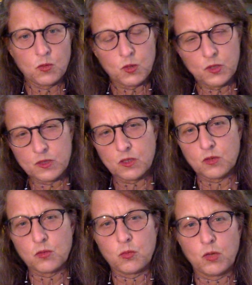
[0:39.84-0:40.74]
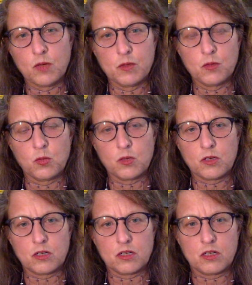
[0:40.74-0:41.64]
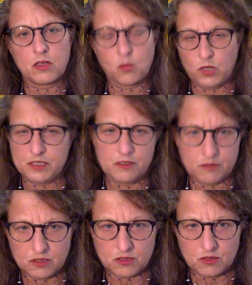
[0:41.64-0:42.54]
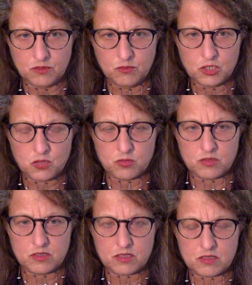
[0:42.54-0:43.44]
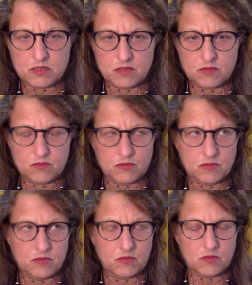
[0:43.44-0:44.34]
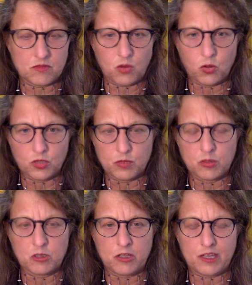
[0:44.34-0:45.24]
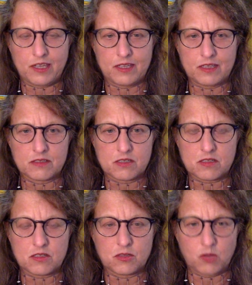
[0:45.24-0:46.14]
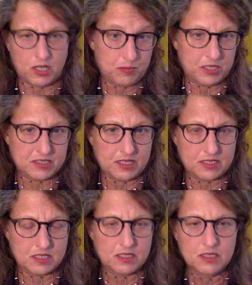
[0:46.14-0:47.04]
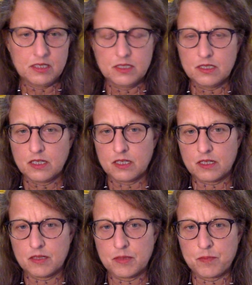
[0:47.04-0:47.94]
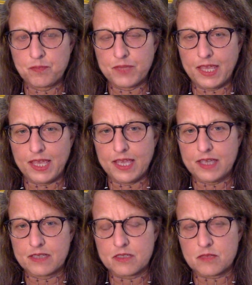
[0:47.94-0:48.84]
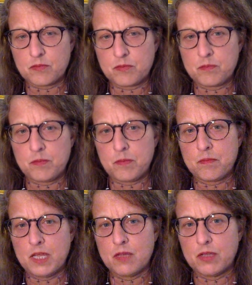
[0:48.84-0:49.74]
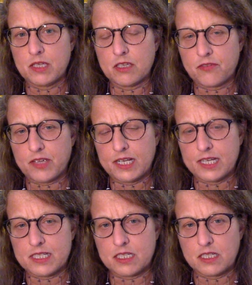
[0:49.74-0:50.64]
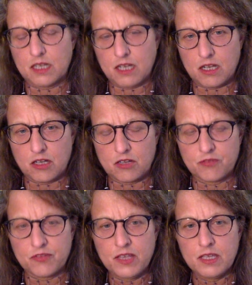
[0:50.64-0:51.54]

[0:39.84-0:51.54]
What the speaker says: you know, where we were 1 year ago, which was horrible and, you know, unprecedented, and maybe give an idea of